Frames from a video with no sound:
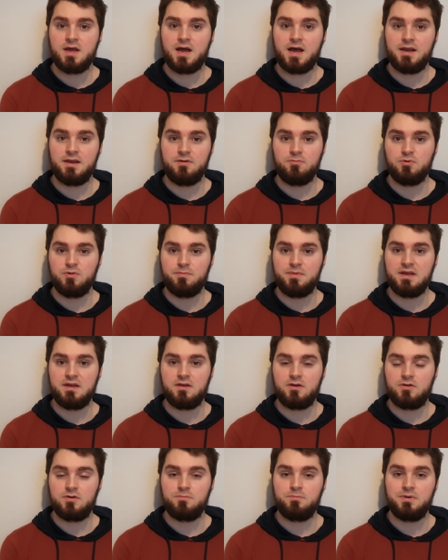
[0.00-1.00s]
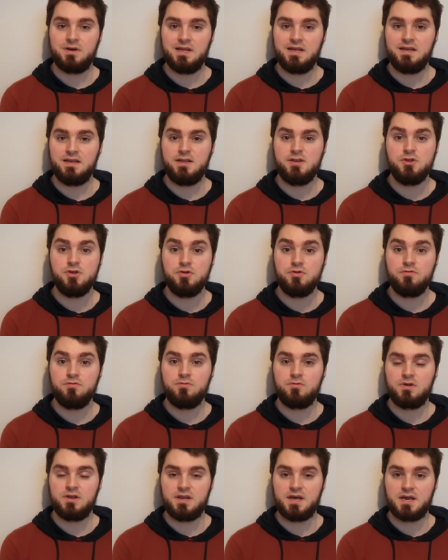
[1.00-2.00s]
and it will make a completely new
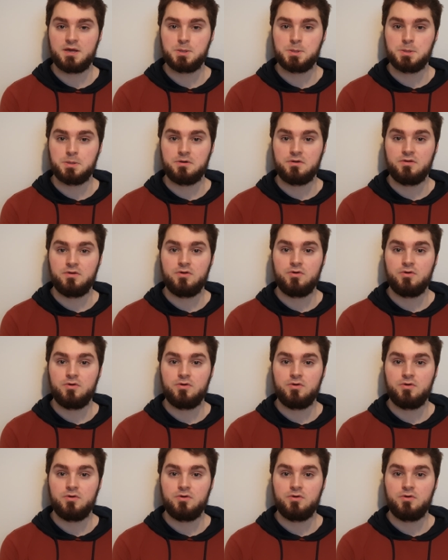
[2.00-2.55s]
connection